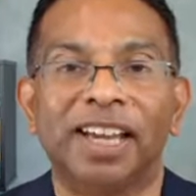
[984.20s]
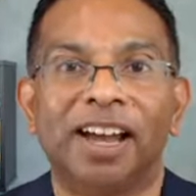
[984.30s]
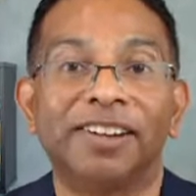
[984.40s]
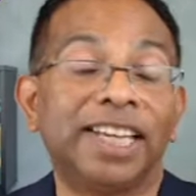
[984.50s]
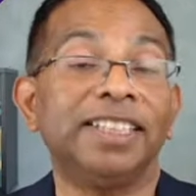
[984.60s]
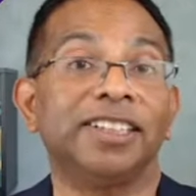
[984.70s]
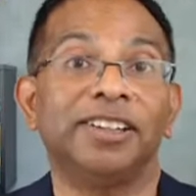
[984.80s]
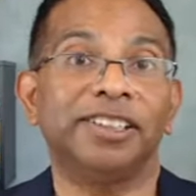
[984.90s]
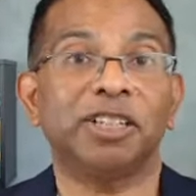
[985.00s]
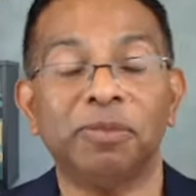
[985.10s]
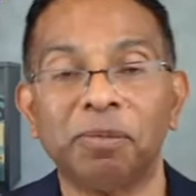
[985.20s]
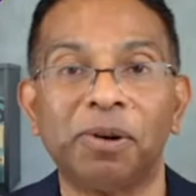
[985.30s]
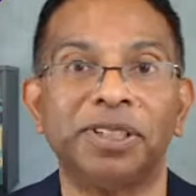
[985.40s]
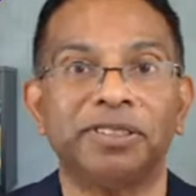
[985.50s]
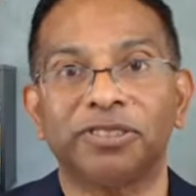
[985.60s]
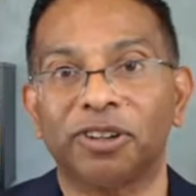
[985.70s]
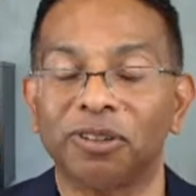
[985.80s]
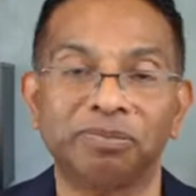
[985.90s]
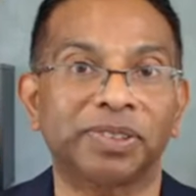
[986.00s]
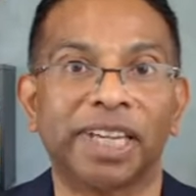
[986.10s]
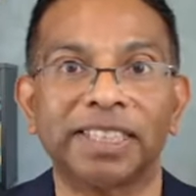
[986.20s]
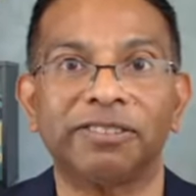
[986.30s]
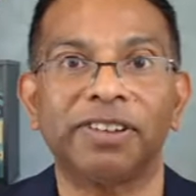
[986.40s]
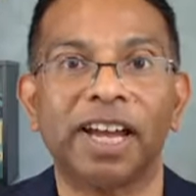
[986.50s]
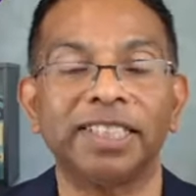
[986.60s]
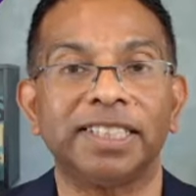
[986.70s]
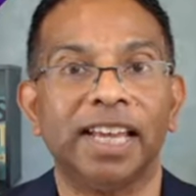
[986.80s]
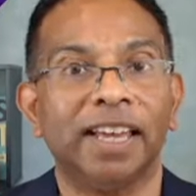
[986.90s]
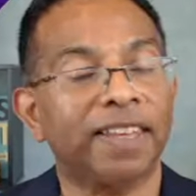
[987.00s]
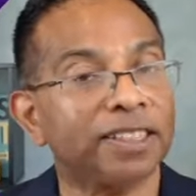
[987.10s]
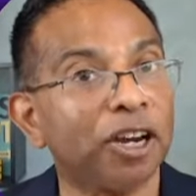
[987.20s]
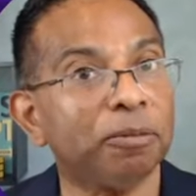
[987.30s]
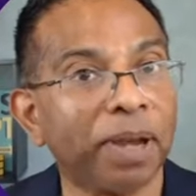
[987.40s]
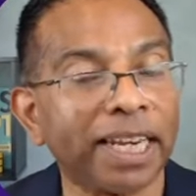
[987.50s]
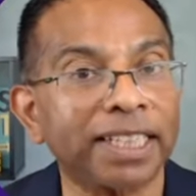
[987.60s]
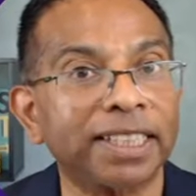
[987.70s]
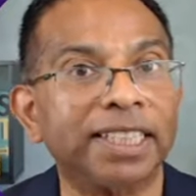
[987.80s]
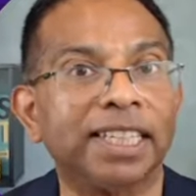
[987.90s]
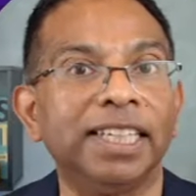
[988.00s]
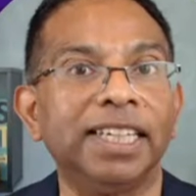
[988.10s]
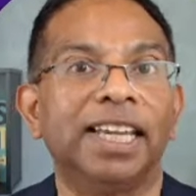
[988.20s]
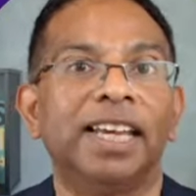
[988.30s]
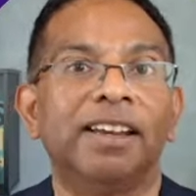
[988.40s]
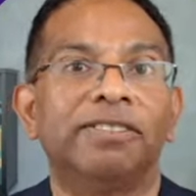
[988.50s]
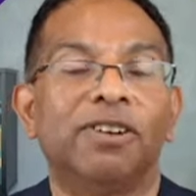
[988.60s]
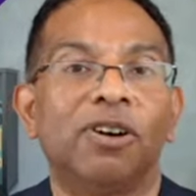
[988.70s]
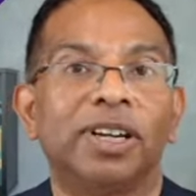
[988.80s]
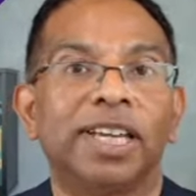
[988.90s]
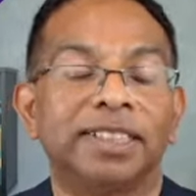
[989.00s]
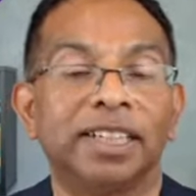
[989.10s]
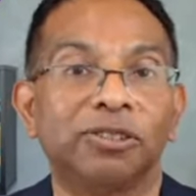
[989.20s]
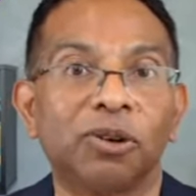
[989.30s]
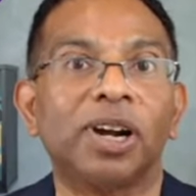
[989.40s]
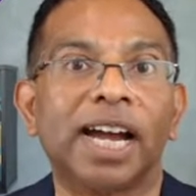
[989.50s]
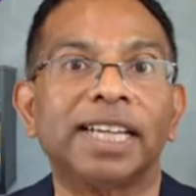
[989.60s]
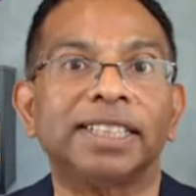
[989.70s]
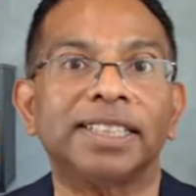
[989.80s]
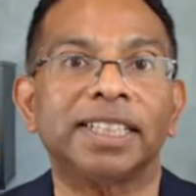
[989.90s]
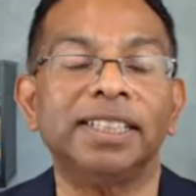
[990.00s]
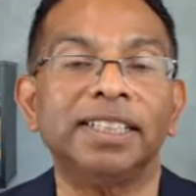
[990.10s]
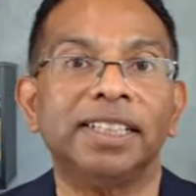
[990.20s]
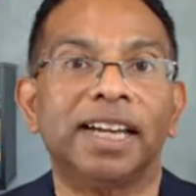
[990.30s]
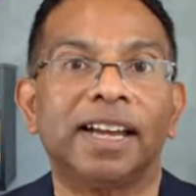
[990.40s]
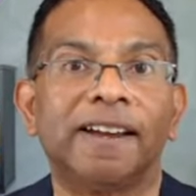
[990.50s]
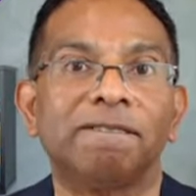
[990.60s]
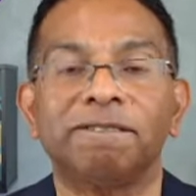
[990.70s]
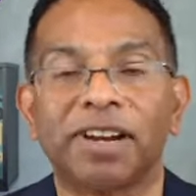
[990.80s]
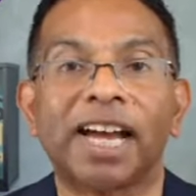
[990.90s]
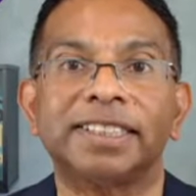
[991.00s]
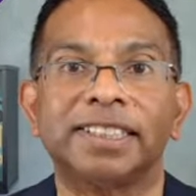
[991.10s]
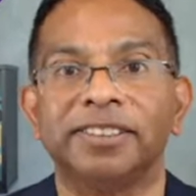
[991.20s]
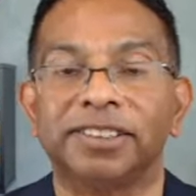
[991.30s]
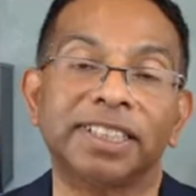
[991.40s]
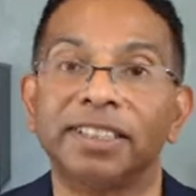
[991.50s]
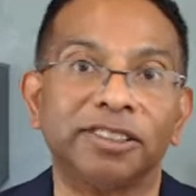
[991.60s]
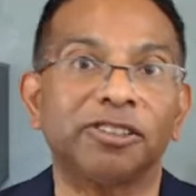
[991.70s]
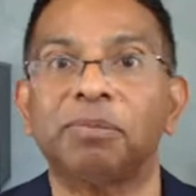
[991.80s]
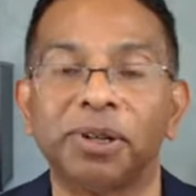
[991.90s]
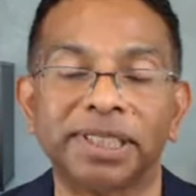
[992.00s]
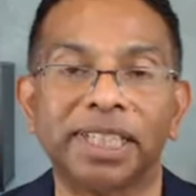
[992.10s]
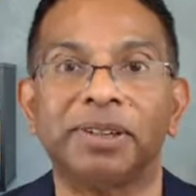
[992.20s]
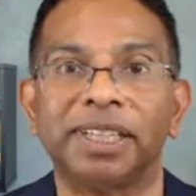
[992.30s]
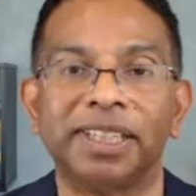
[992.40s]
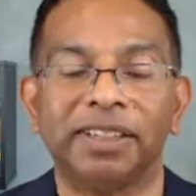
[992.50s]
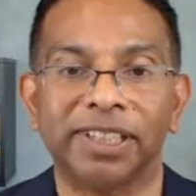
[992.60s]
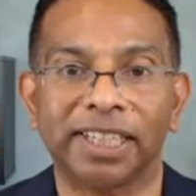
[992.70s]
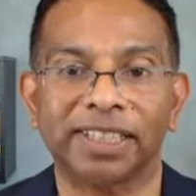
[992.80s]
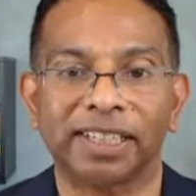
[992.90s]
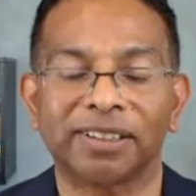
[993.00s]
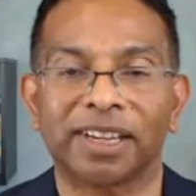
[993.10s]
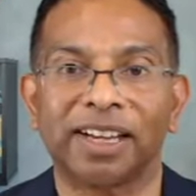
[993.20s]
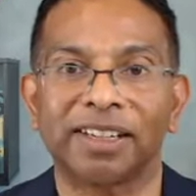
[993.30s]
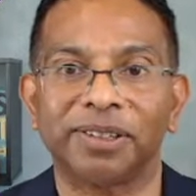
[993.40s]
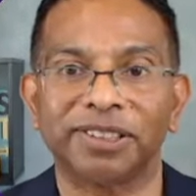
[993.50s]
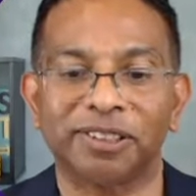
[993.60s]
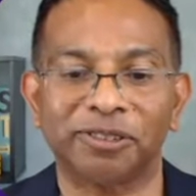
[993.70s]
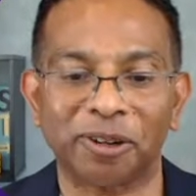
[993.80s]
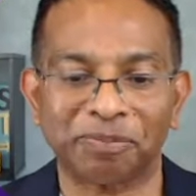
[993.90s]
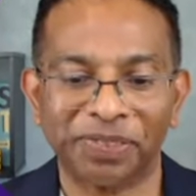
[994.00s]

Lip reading: Okay, so you get more points for guessing fast. There's no penalty for guessing a wrong answer fast. You just get 0 points anyway if you get the question wrong.